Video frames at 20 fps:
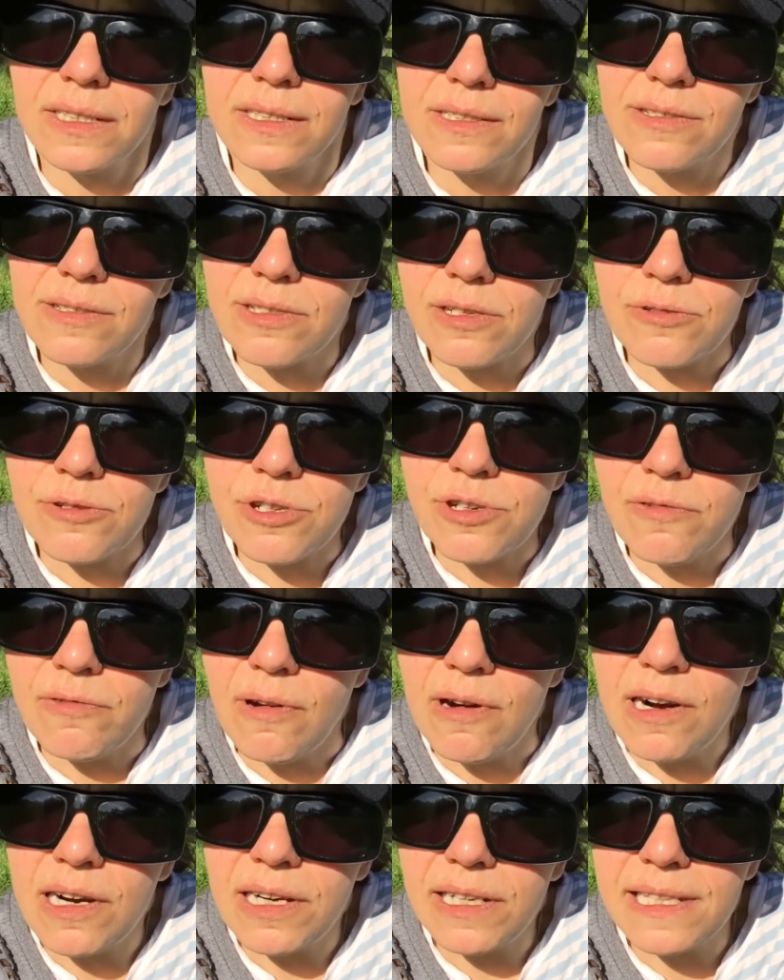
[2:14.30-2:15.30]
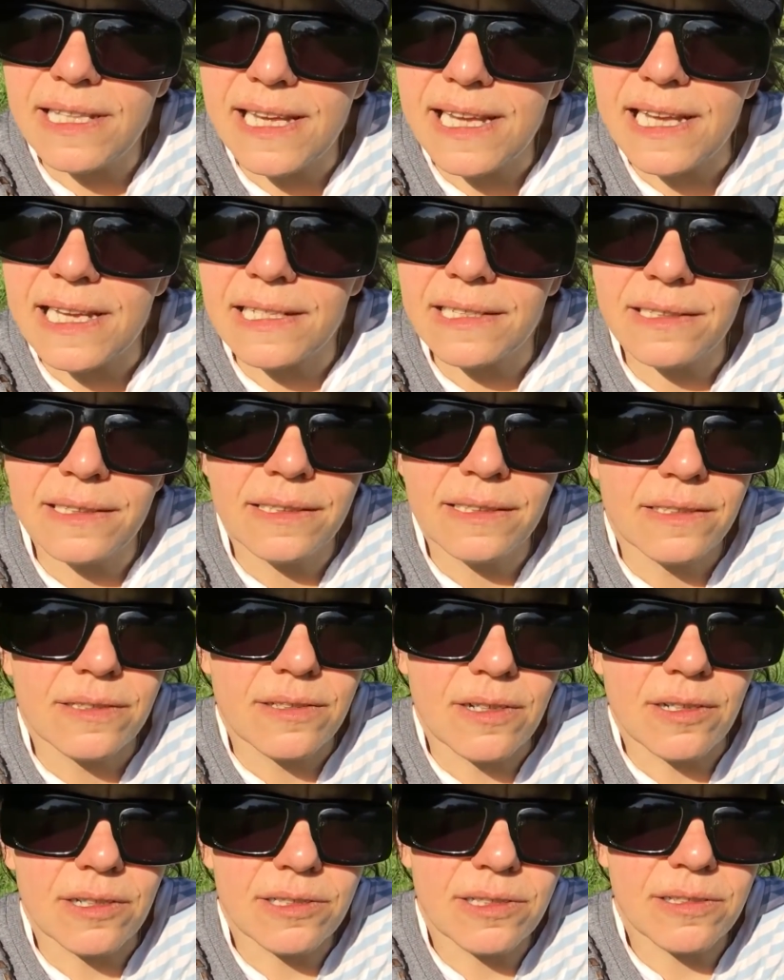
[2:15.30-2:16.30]
So she walked in,
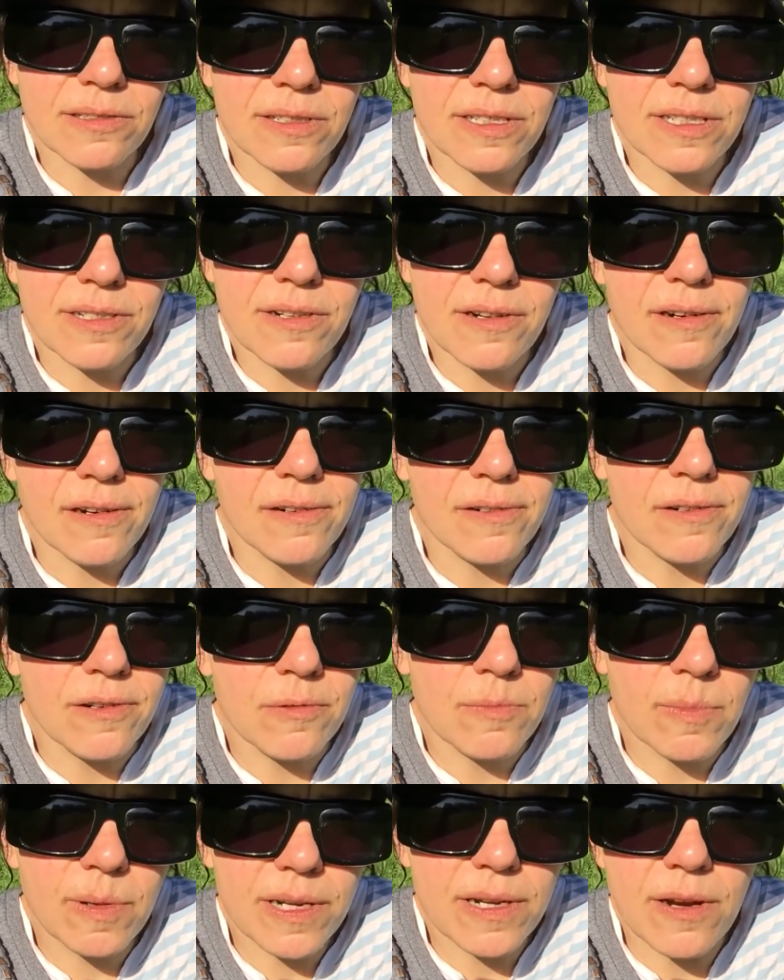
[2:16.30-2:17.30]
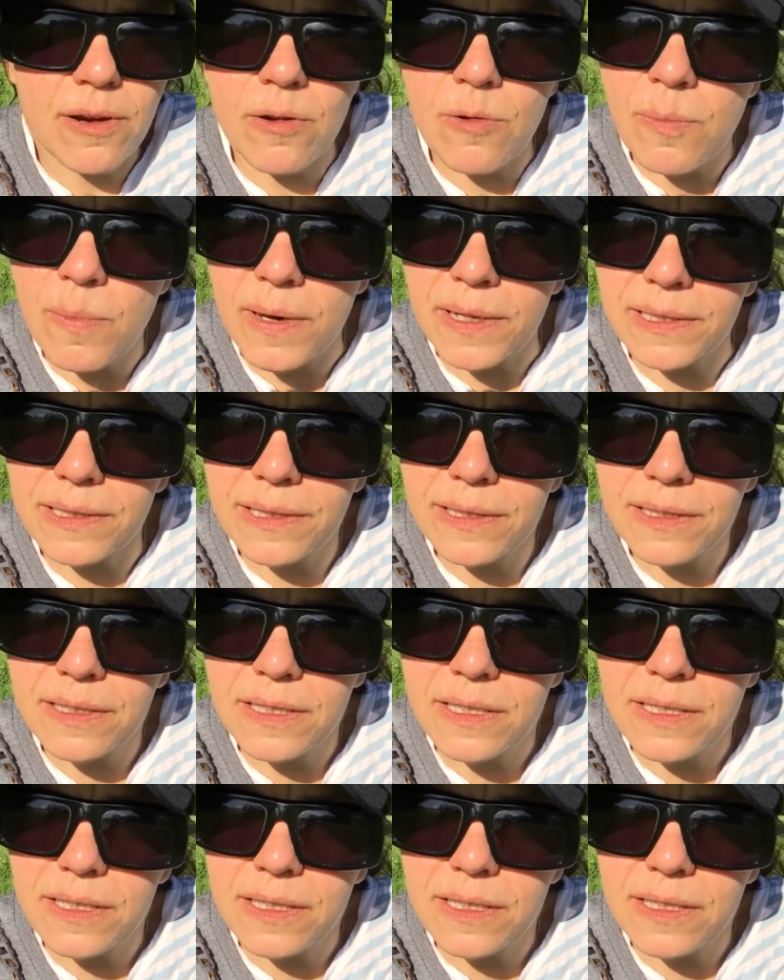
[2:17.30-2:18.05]
knocked on the door, nobody opened.